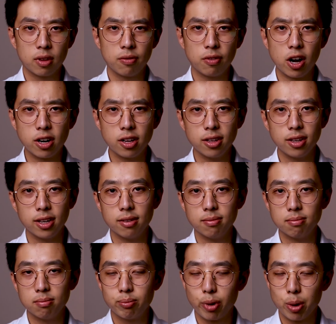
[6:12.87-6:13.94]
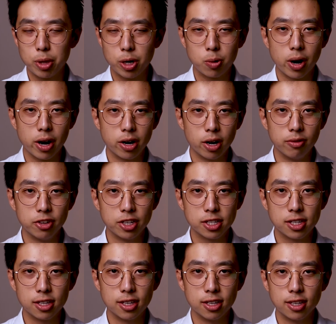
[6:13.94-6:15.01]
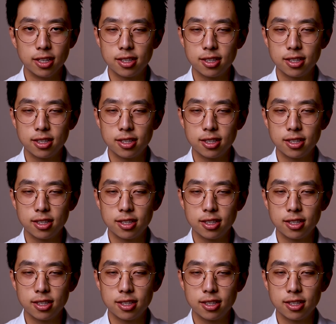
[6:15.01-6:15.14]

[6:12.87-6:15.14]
Finally, and probably quite obviously,